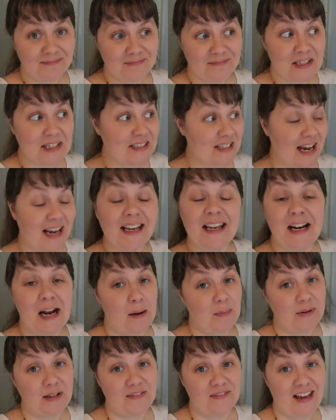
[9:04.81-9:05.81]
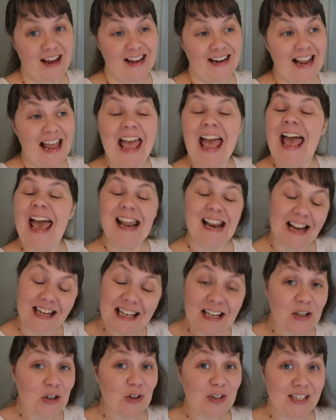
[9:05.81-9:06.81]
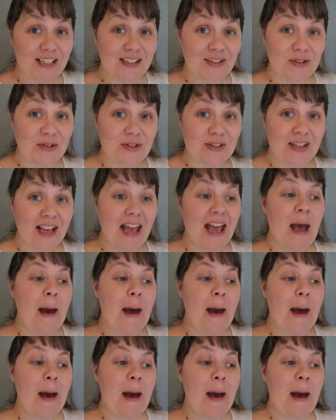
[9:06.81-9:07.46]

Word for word: Because I cannot believe that. And I get good deals,